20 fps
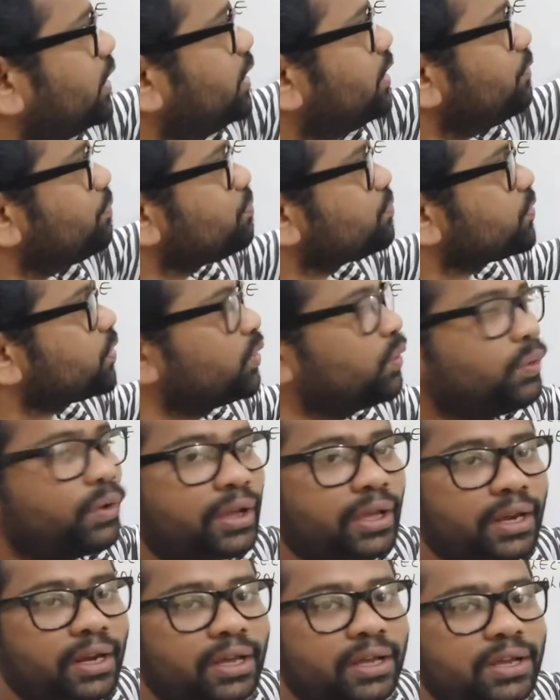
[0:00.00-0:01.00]
here,
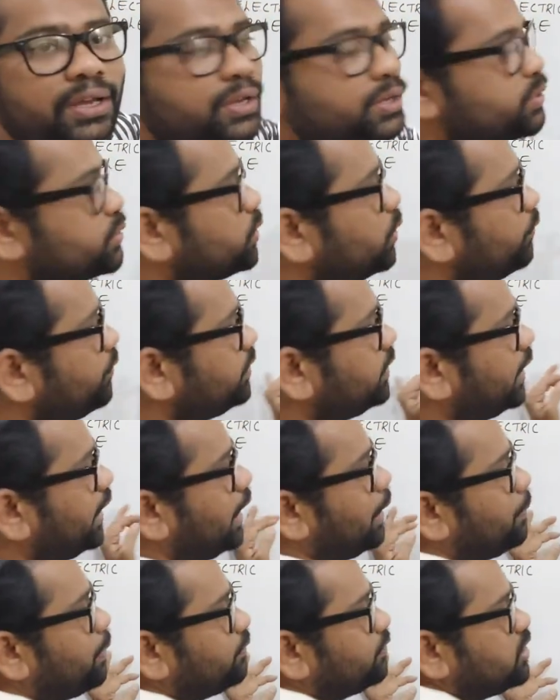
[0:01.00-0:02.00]
okay, na? So with the
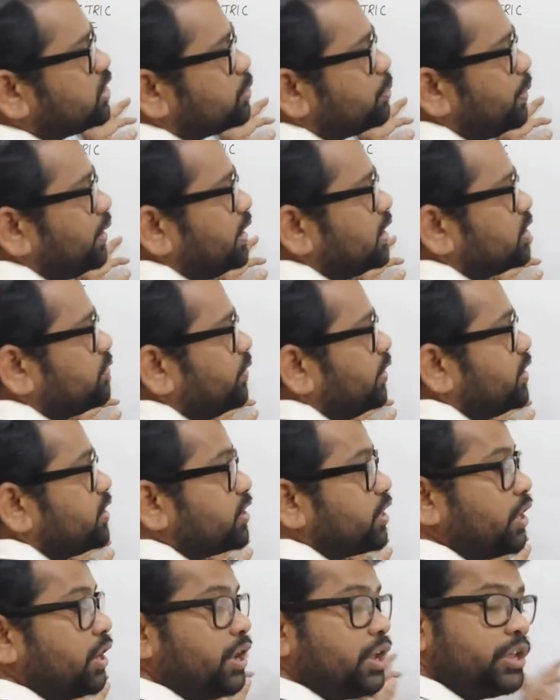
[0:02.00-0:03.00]
help of this main switch,
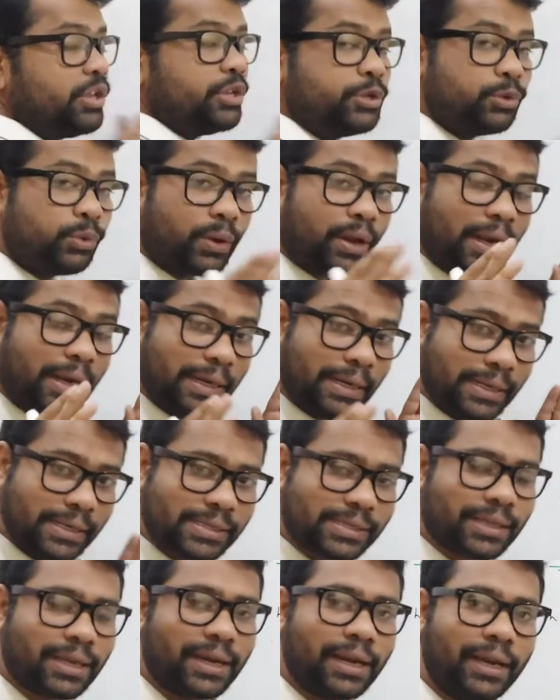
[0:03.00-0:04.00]
you can
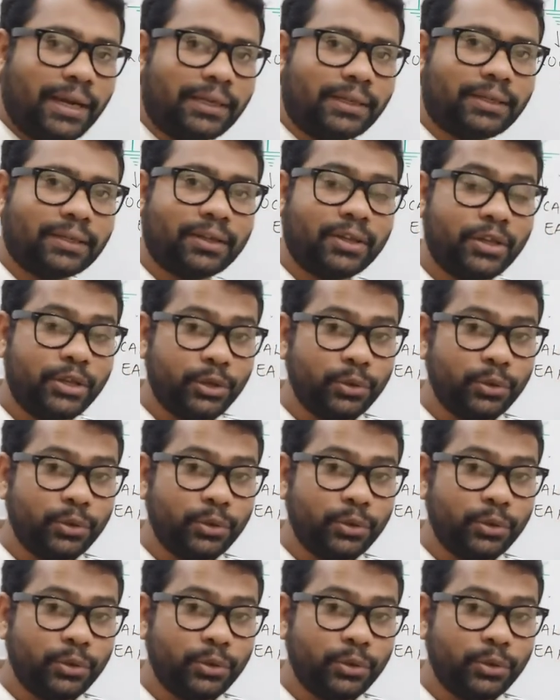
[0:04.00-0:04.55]
disconnect